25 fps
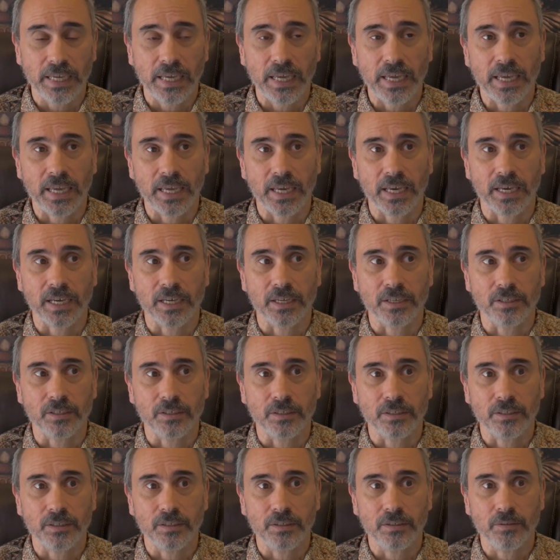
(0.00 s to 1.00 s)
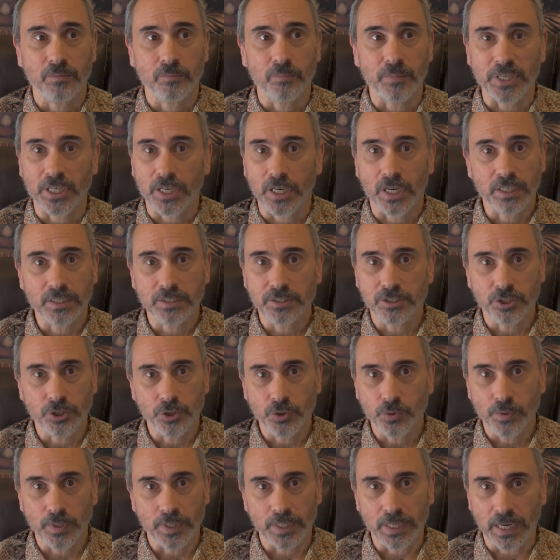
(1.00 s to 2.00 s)
And because
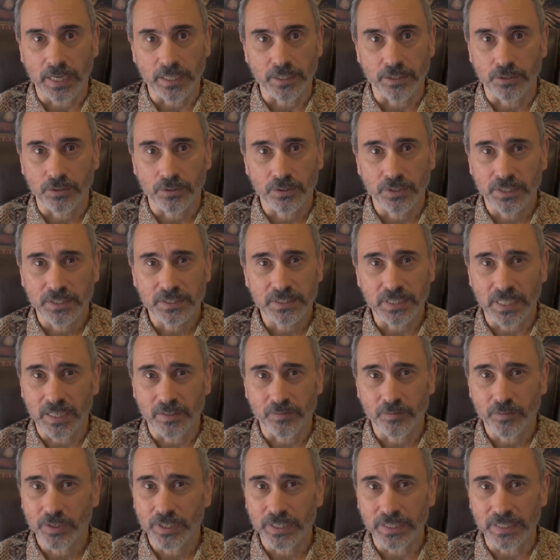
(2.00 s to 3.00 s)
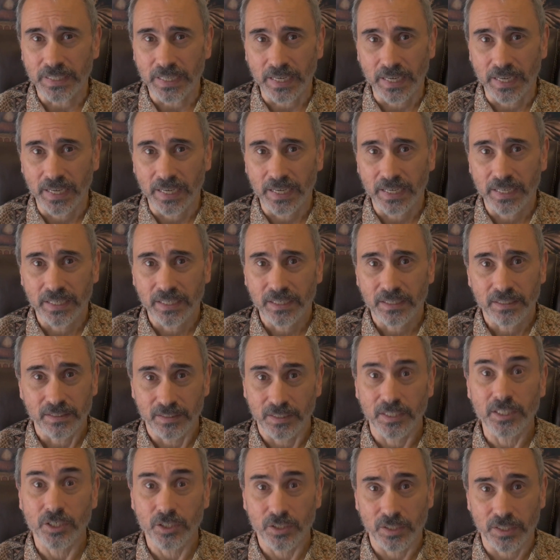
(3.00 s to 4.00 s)
you and I do this every day,
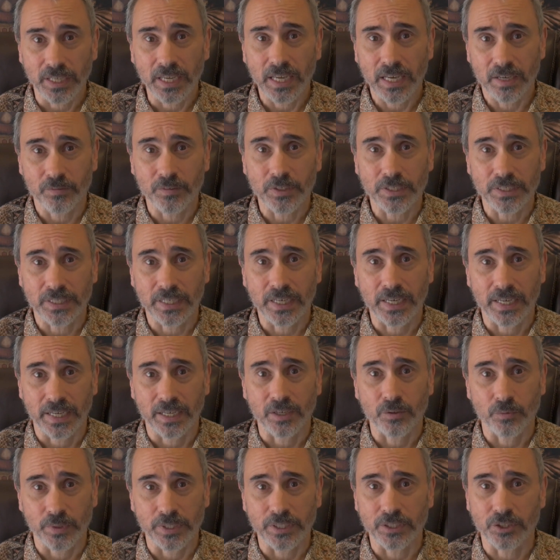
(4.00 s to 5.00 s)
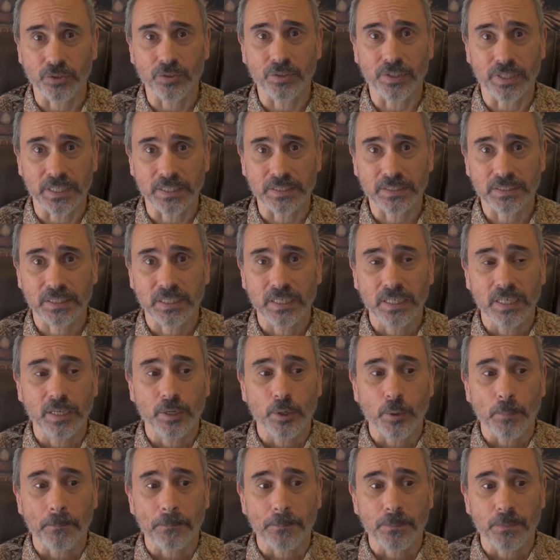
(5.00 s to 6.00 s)
literally every day, we do this.
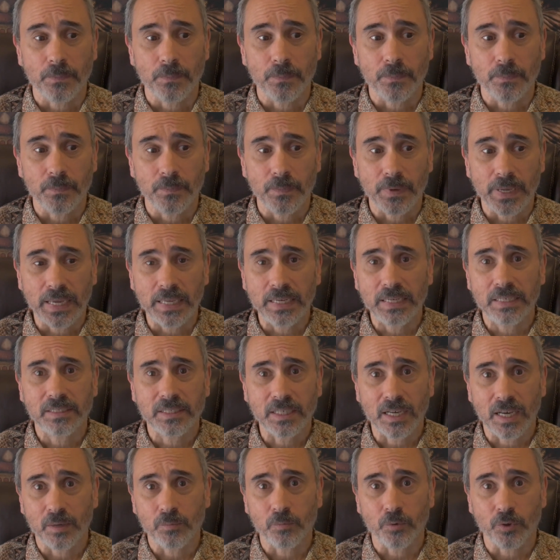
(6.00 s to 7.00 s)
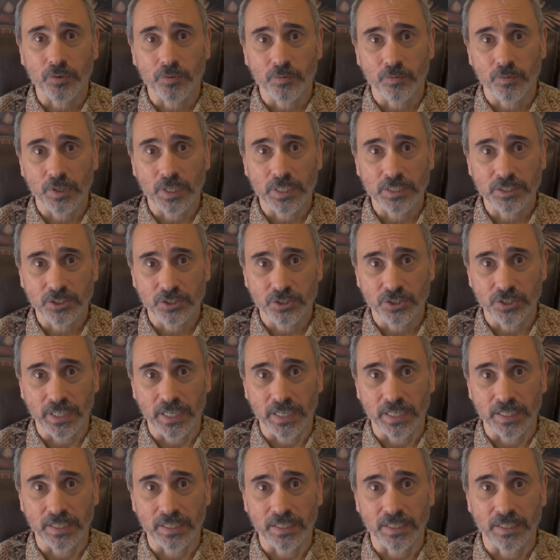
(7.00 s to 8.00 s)
Anytime we're
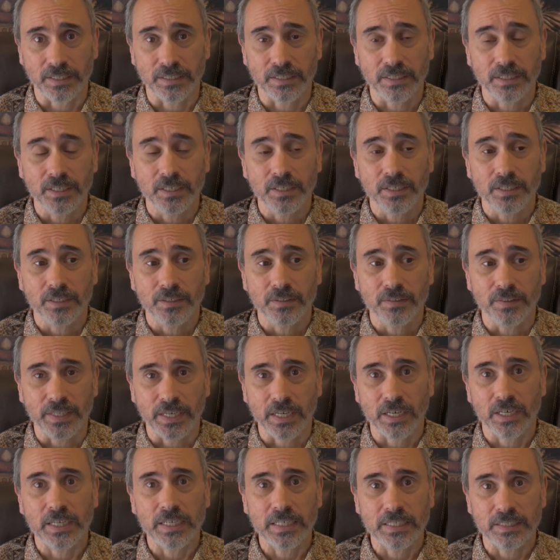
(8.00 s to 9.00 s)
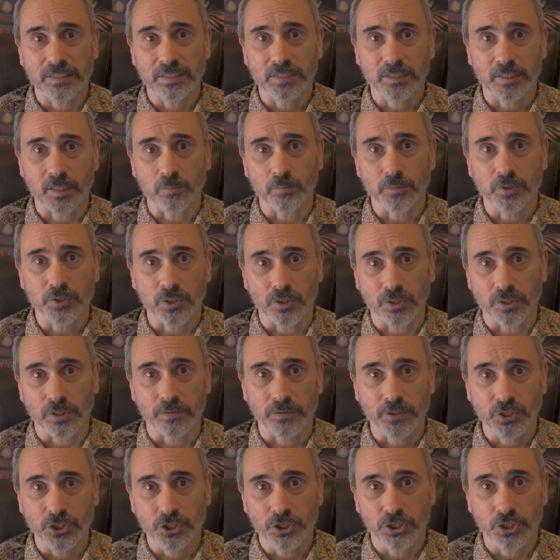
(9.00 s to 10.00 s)
frustrated, there is some sort of
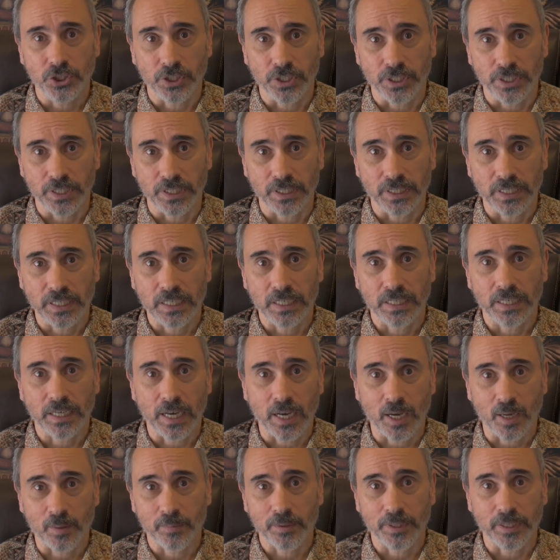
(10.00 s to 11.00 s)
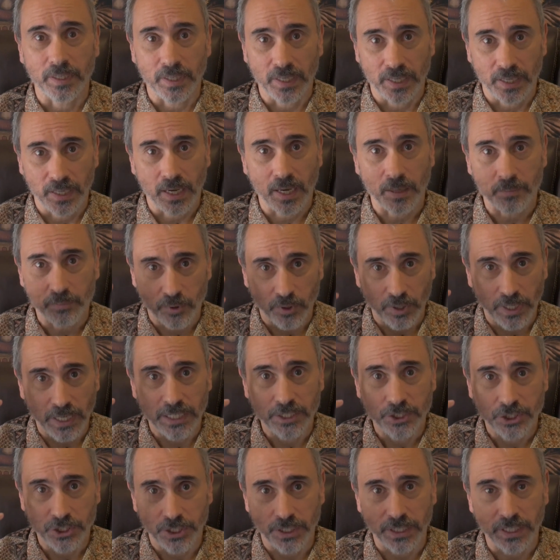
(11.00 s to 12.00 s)
should in
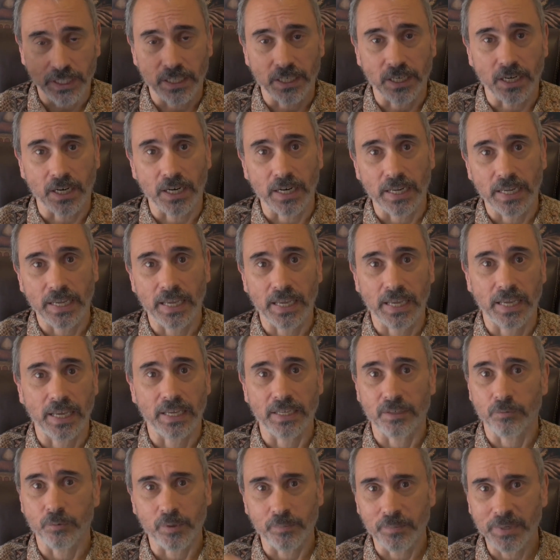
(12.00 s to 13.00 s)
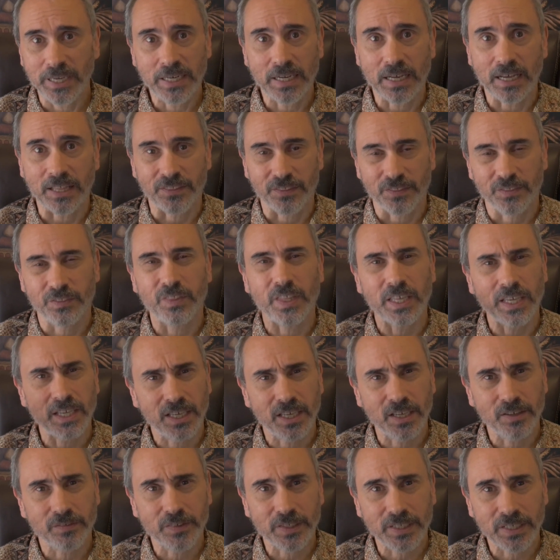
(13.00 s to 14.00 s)
operation in our head. We may not think
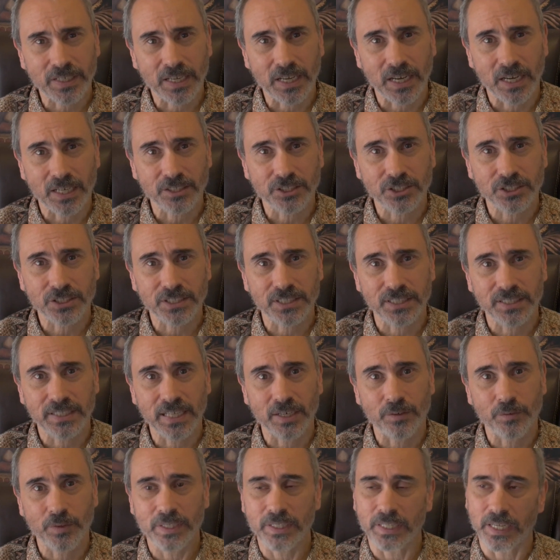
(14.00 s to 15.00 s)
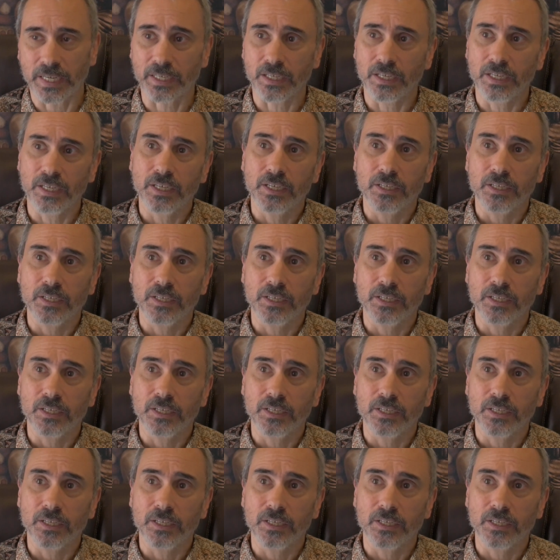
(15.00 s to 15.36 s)
of it consciously that way, like